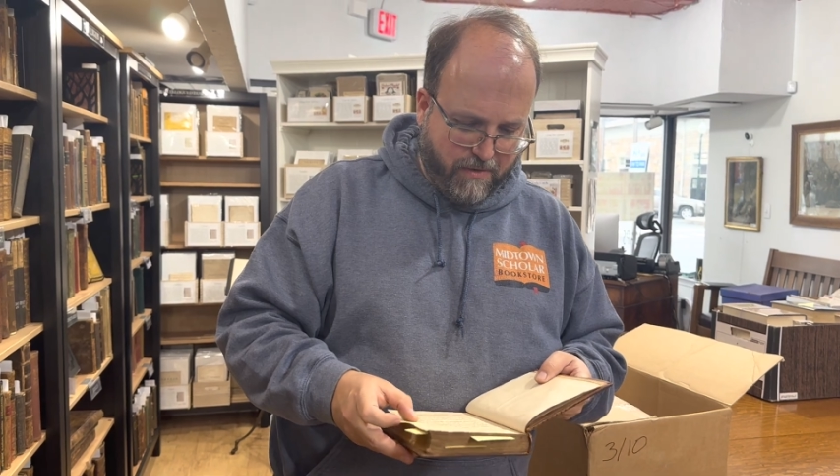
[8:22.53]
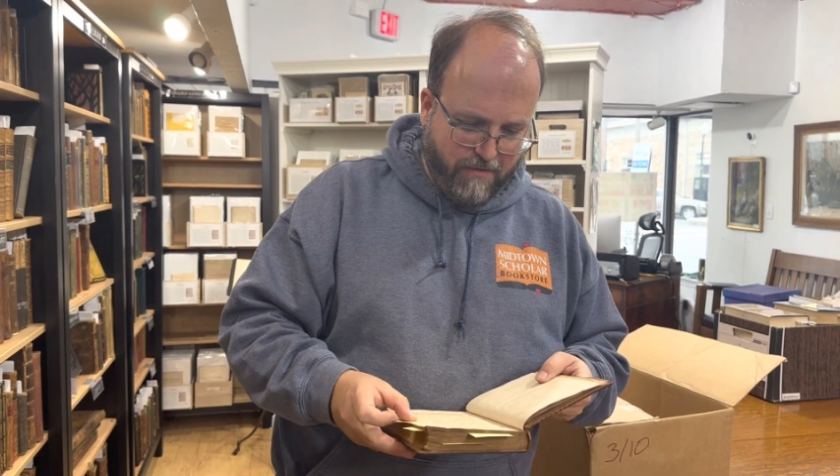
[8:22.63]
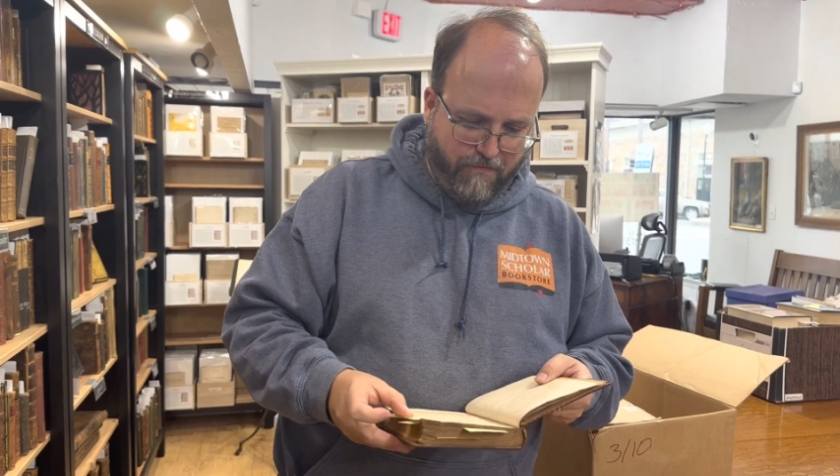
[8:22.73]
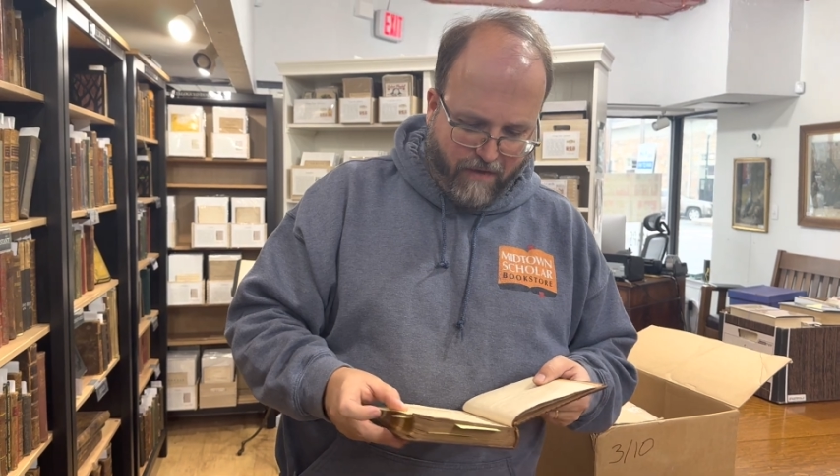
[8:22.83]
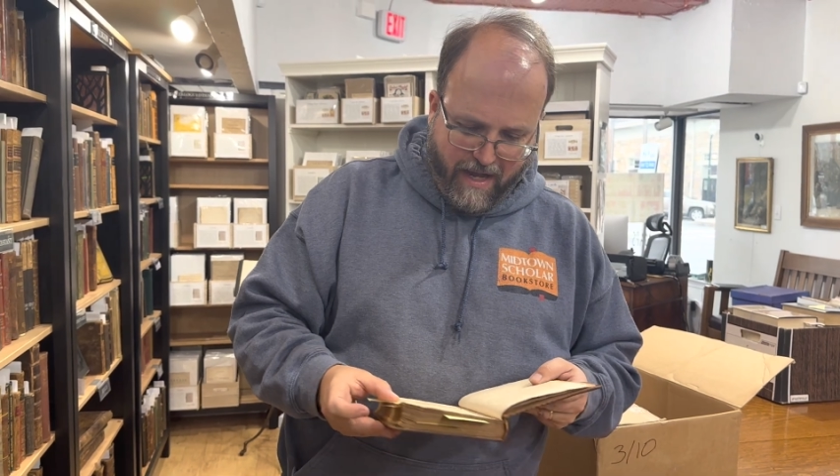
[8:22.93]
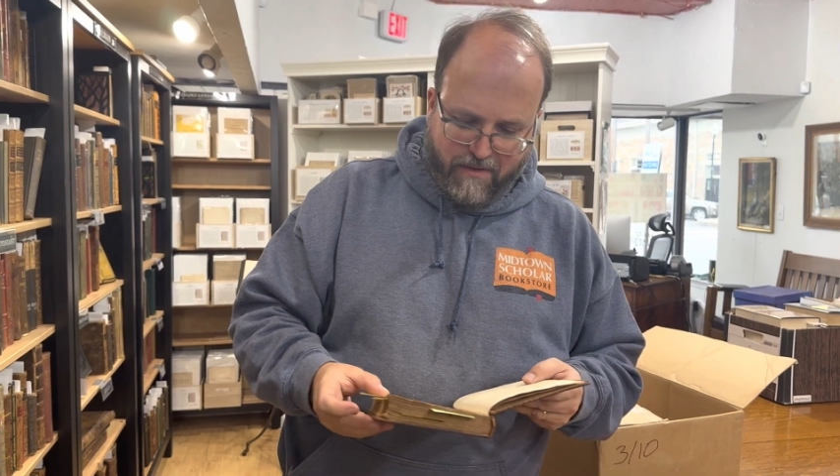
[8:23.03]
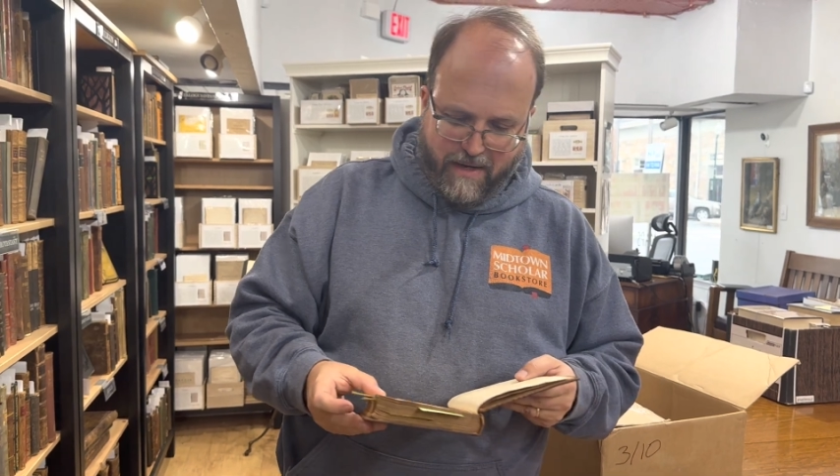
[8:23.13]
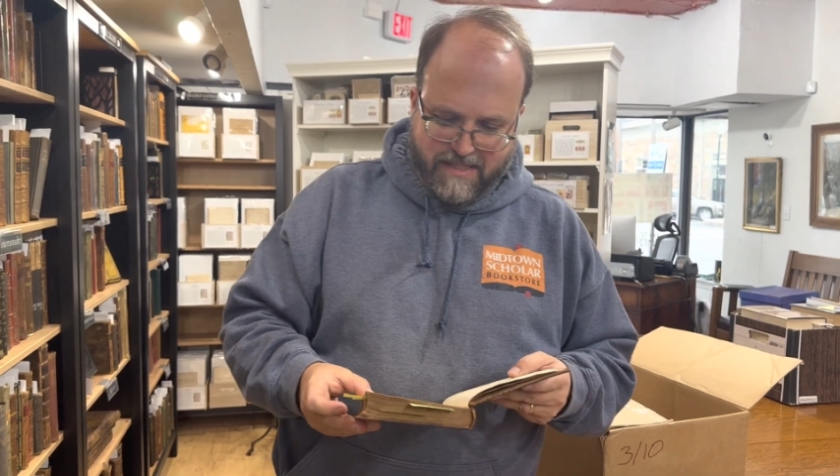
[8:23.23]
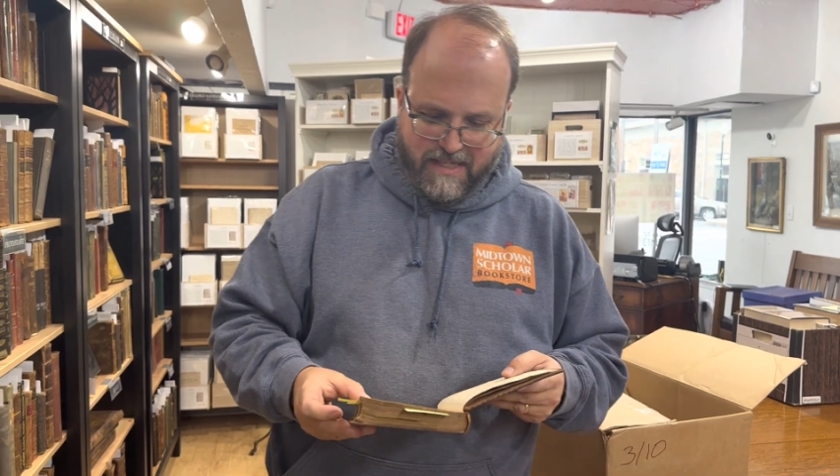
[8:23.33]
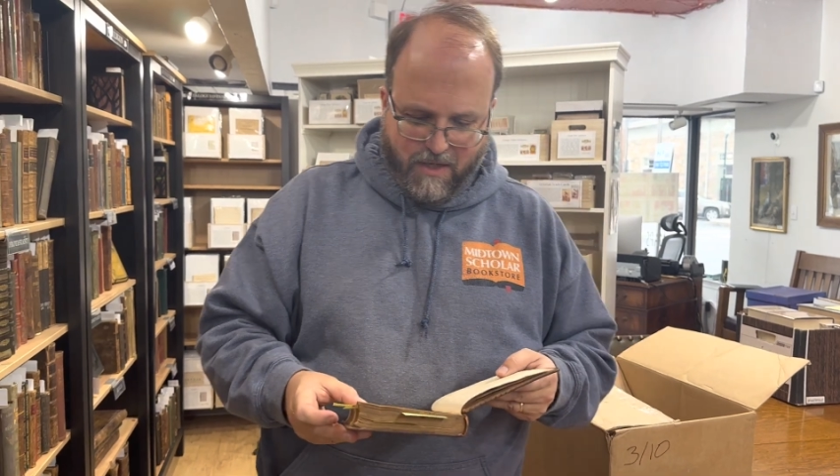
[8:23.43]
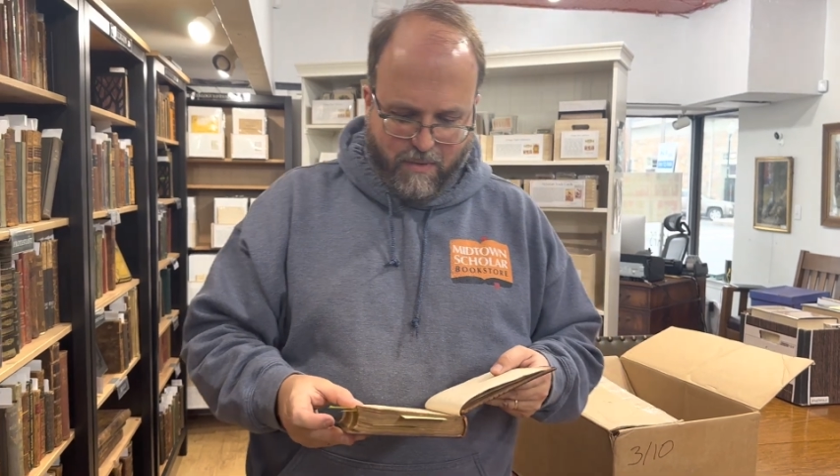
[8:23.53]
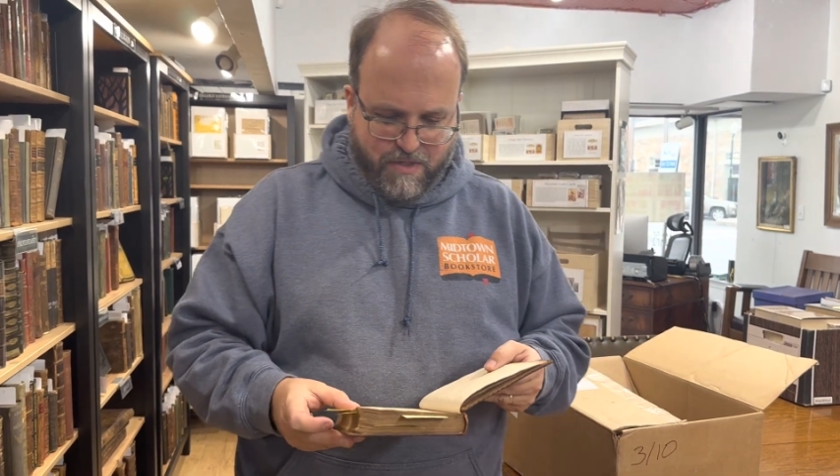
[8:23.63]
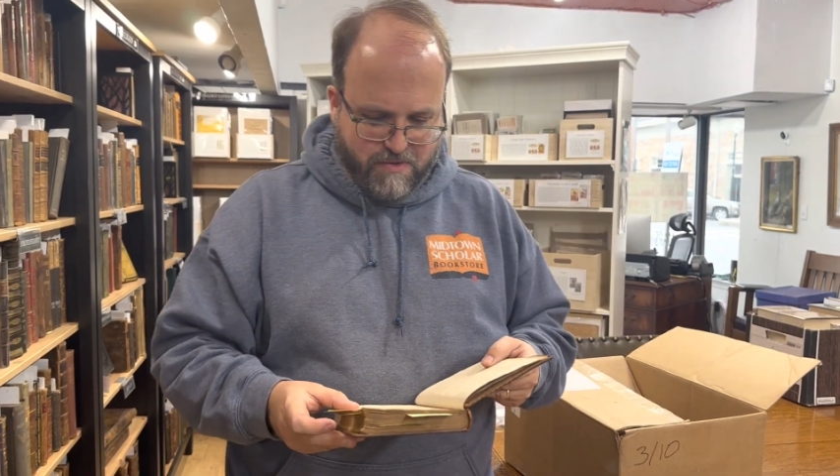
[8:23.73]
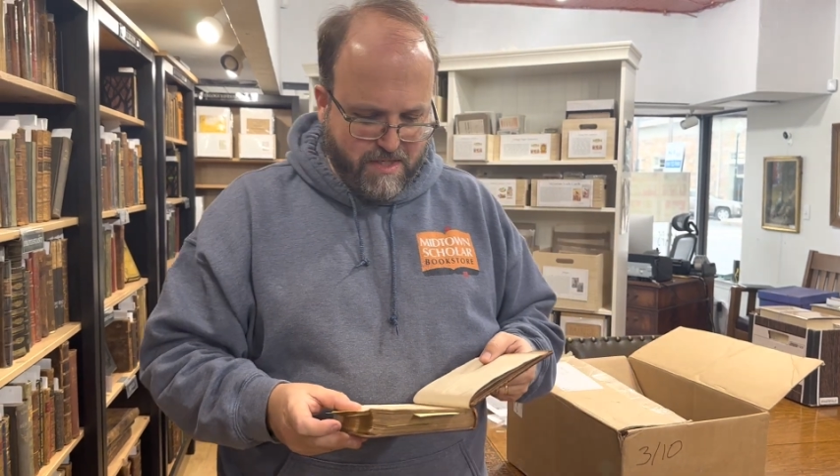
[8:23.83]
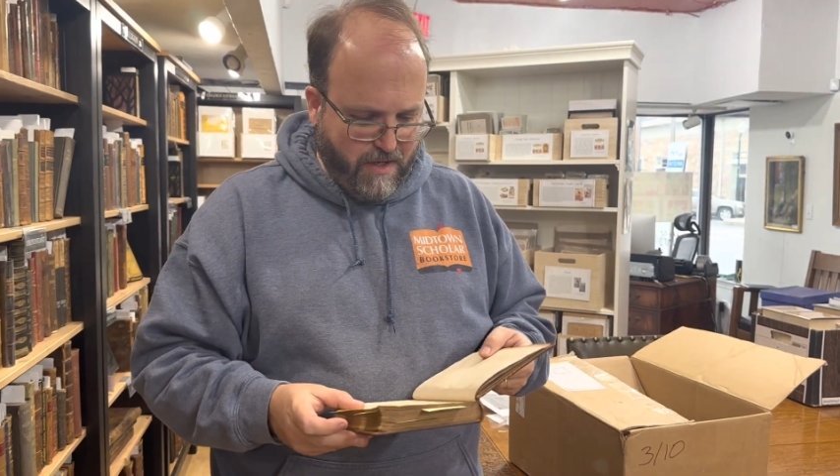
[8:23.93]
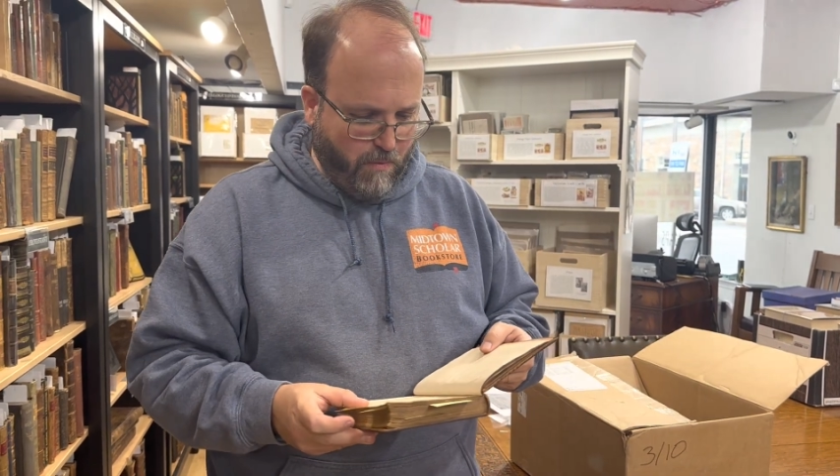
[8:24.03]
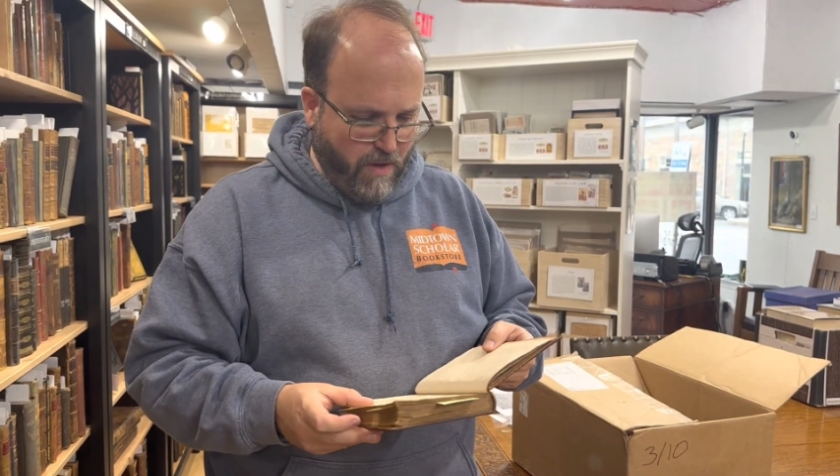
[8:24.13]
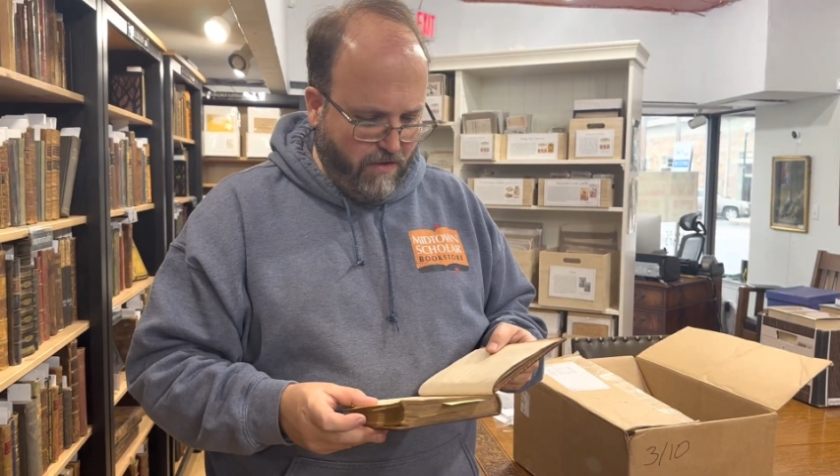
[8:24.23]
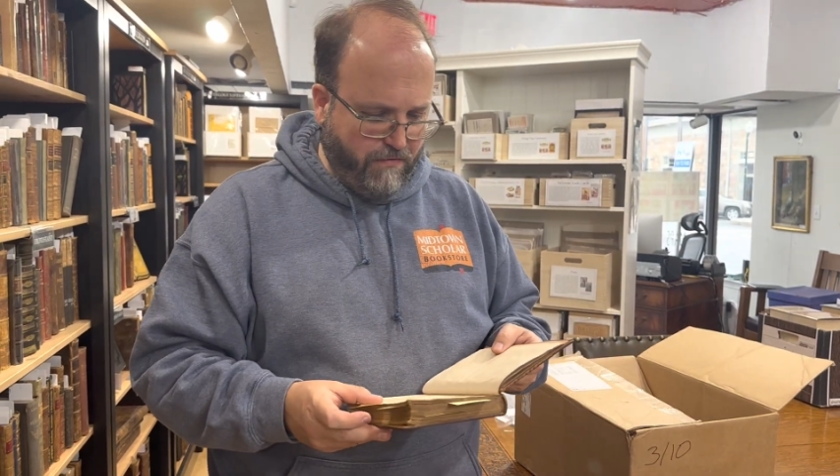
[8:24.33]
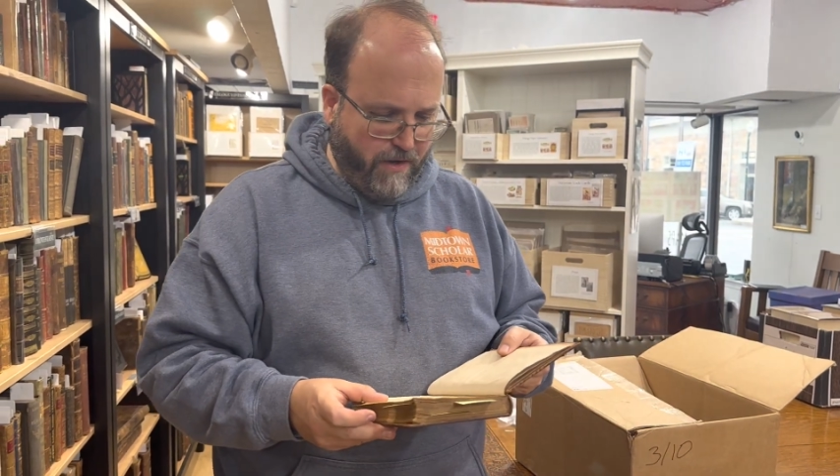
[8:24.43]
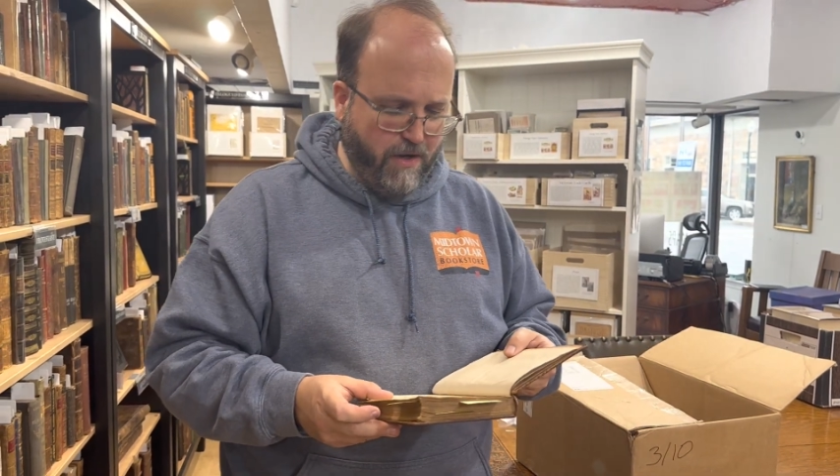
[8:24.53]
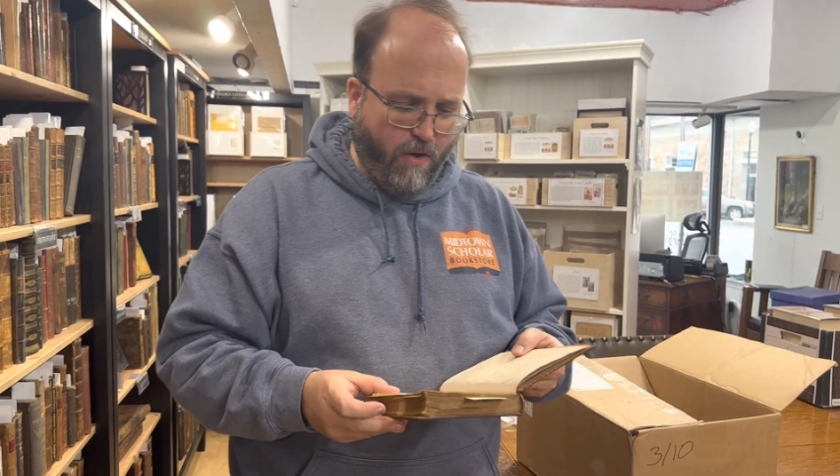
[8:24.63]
The father has an equal interest in their welfare and